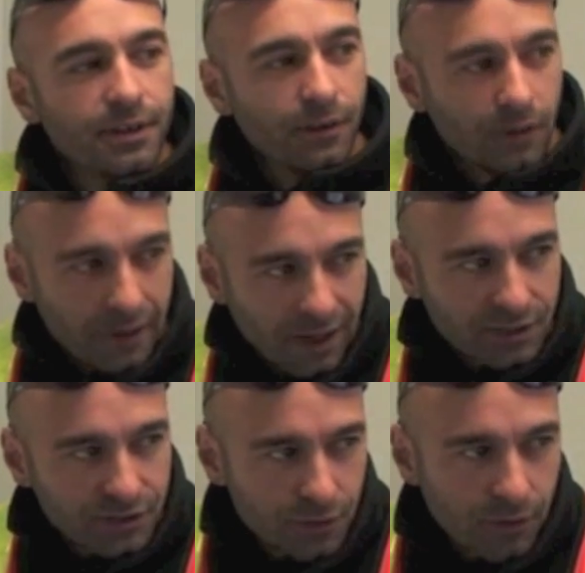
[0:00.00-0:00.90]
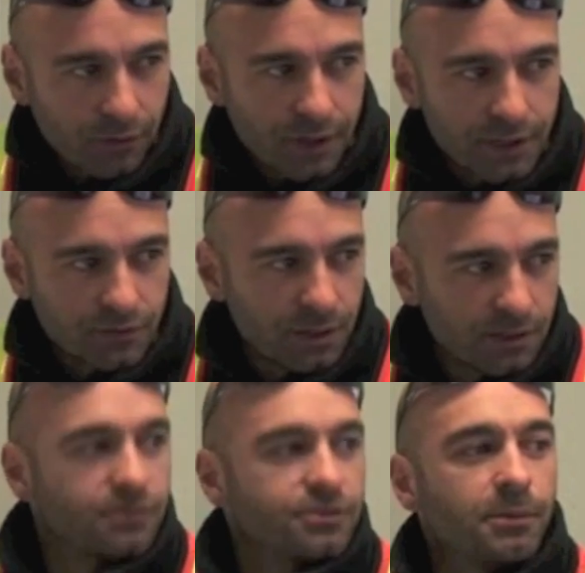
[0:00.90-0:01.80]
Although the last 2 to 3 years we've been
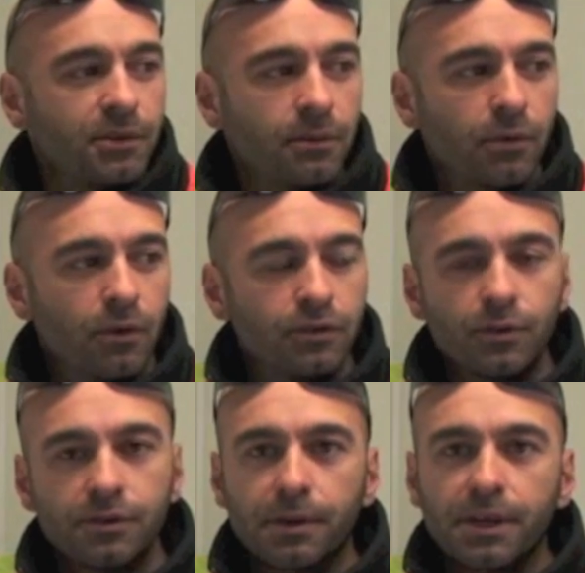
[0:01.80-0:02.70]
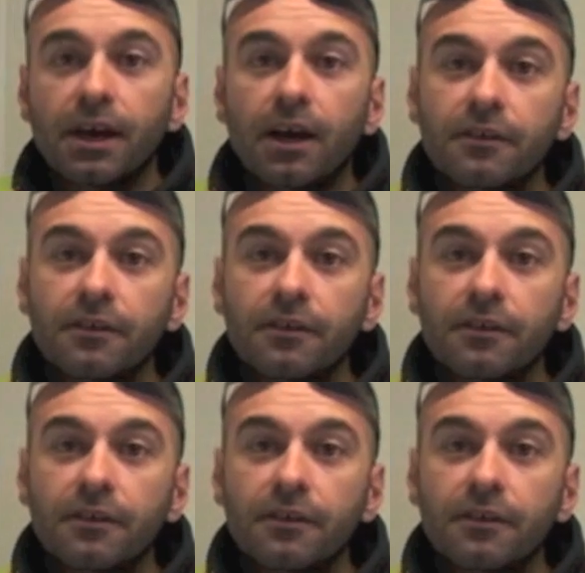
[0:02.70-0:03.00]
jumping on board doing the BER,